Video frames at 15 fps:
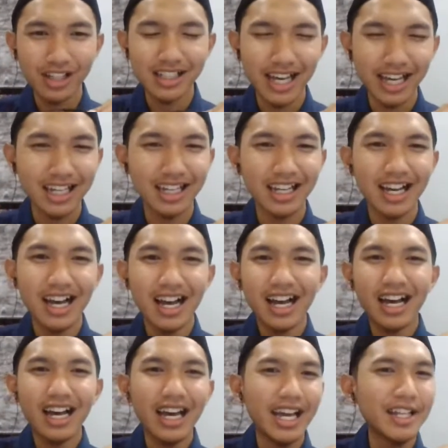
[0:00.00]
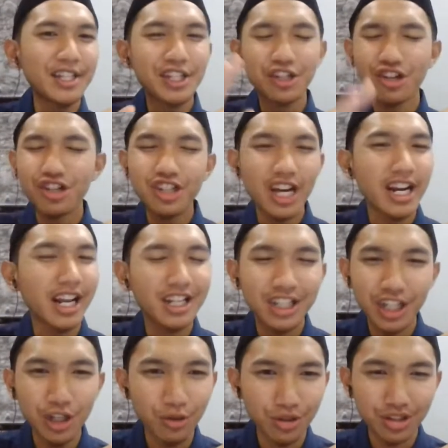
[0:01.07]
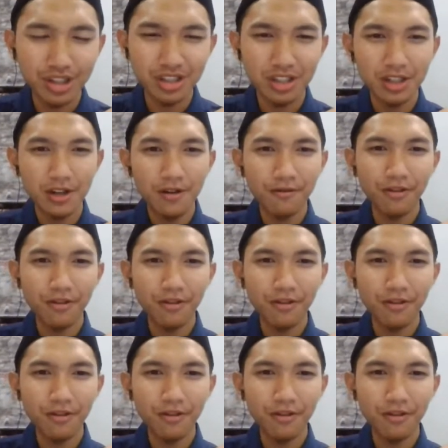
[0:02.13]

It's like, it's just an excuse